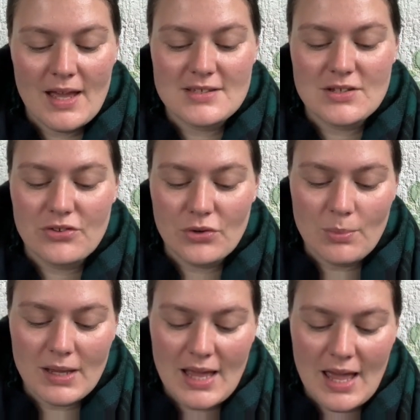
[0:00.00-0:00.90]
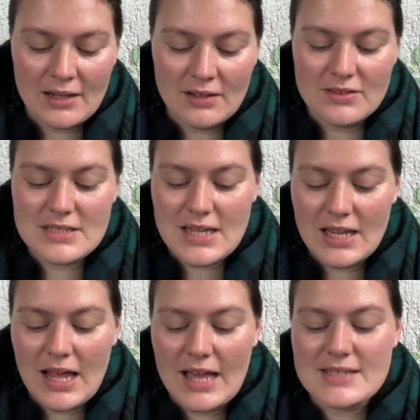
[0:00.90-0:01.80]
As a throat mechanic, this
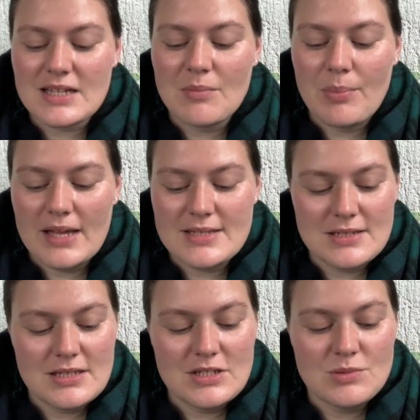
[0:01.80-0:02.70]
gate has the capacity